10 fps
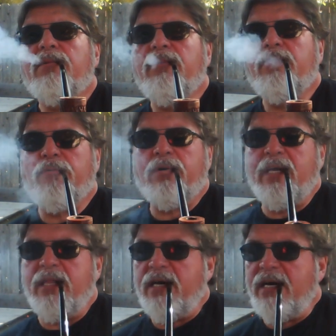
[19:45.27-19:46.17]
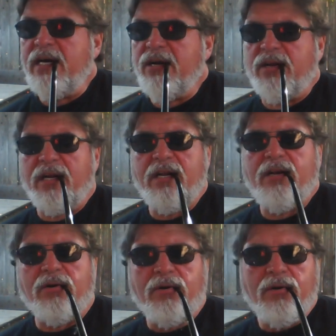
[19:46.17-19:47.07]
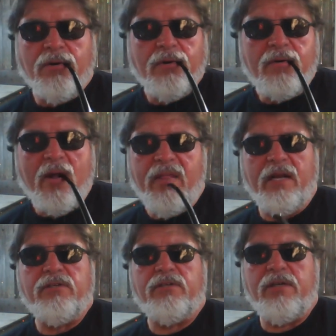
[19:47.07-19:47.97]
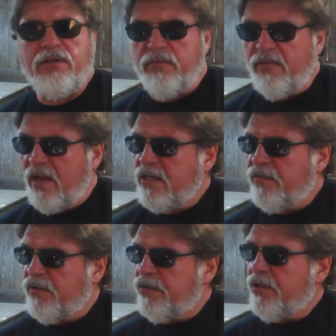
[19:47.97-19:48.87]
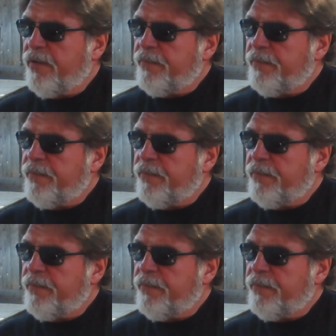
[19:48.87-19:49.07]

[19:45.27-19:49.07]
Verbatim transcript: Which is why the existential, the existential philosophers